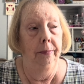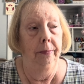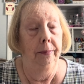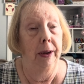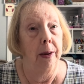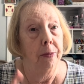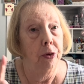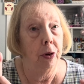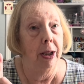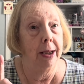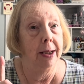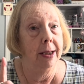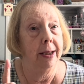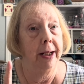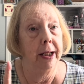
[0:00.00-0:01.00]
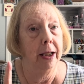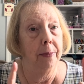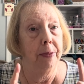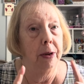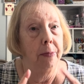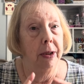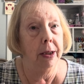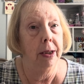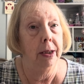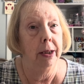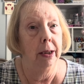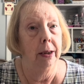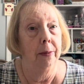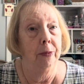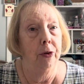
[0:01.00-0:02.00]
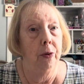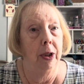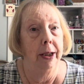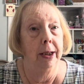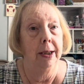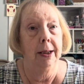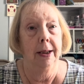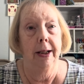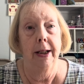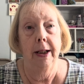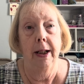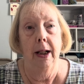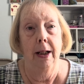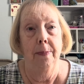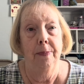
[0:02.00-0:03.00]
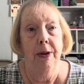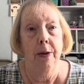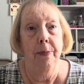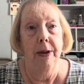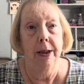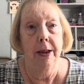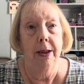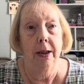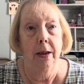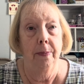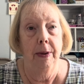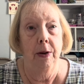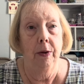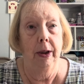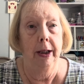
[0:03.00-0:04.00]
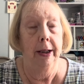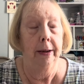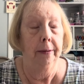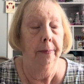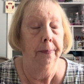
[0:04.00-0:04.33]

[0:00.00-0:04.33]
But I'm trying to stay optimistic. I'm trying to stay optimistic about that.